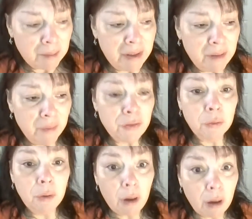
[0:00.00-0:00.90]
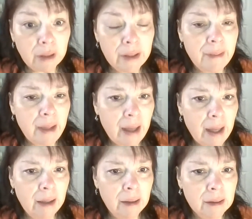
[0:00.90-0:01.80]
But it went through all of
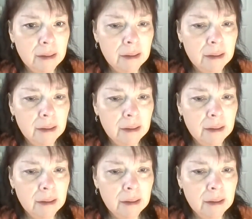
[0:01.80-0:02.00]
that.